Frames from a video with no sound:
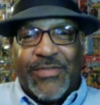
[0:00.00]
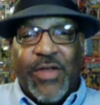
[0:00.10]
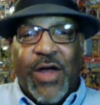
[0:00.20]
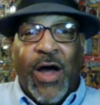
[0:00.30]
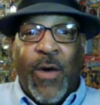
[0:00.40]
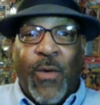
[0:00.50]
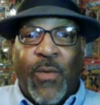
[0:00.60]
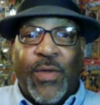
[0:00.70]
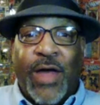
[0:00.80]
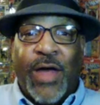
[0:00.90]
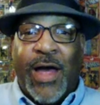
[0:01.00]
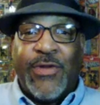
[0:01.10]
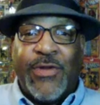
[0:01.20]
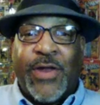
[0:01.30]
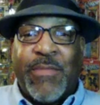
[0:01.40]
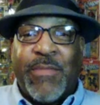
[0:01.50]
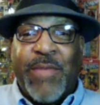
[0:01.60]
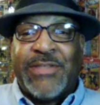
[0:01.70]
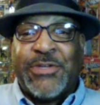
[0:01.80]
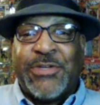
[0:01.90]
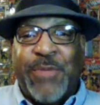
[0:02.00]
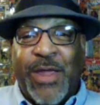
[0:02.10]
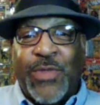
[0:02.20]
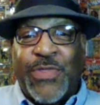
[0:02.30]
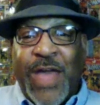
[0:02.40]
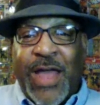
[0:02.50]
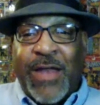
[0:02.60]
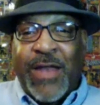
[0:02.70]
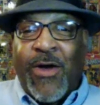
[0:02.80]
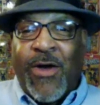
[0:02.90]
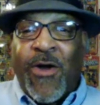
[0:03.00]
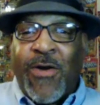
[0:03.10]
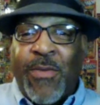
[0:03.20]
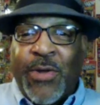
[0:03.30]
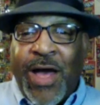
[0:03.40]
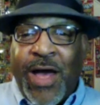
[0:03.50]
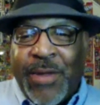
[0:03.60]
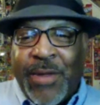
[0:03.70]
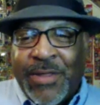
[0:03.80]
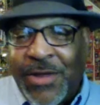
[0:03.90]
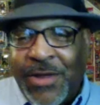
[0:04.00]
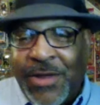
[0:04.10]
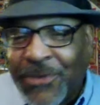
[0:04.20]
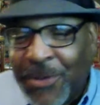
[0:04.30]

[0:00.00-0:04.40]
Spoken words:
Oh, you're going to message me with that horrible comic that you told me